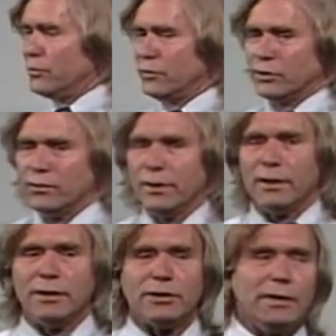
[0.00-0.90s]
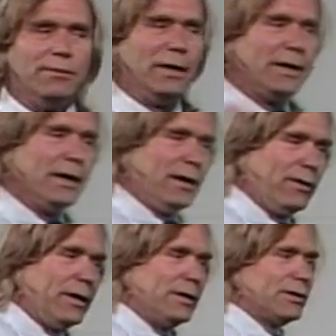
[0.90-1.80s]
for doing this in many
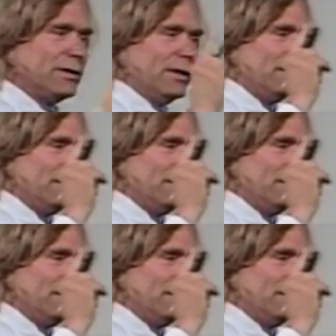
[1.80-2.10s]
areas